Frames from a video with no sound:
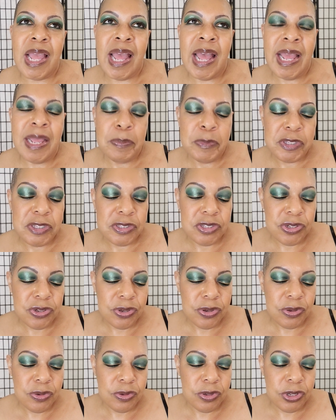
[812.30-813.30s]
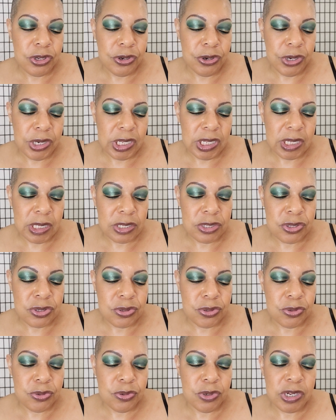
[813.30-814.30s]
I'm still learning
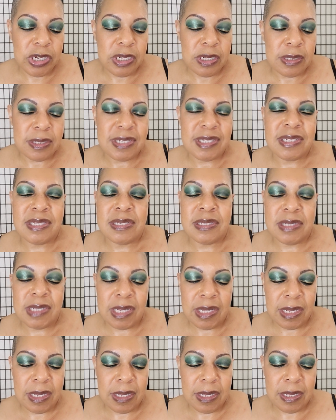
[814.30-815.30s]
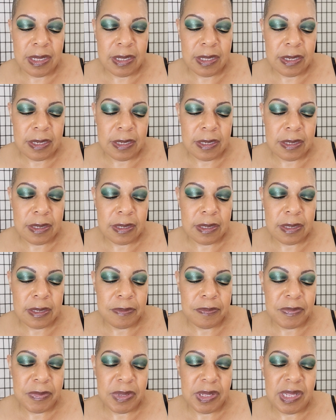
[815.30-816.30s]
to understand,
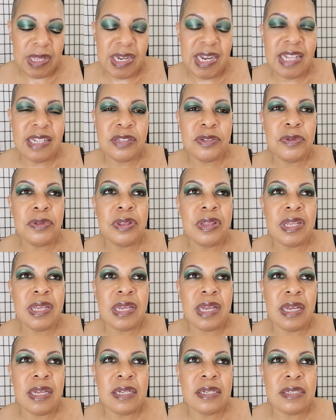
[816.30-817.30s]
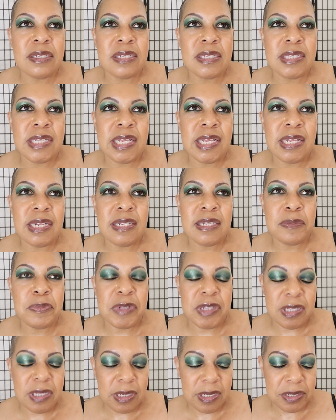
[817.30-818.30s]
and I do think I understand it,
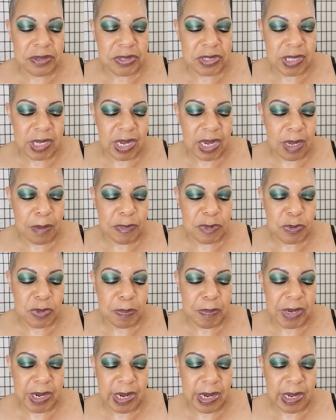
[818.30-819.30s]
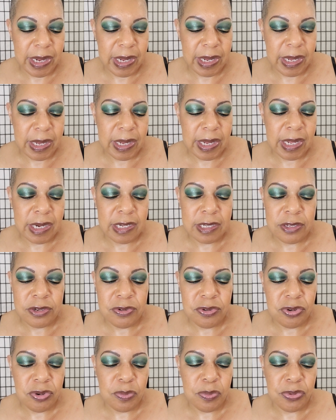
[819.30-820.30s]
but then there's times when my
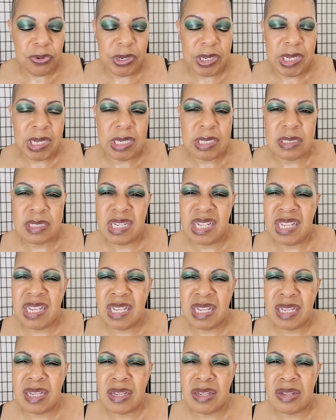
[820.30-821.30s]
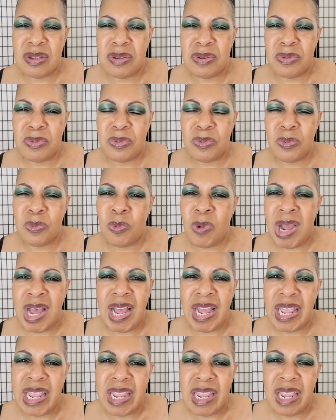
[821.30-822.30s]
analytical brain is like,
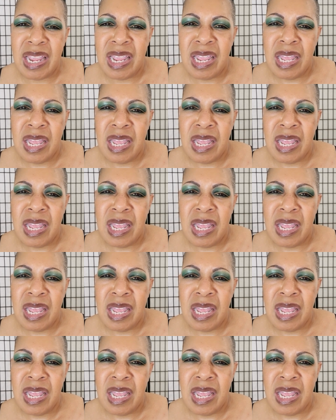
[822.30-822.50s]
why?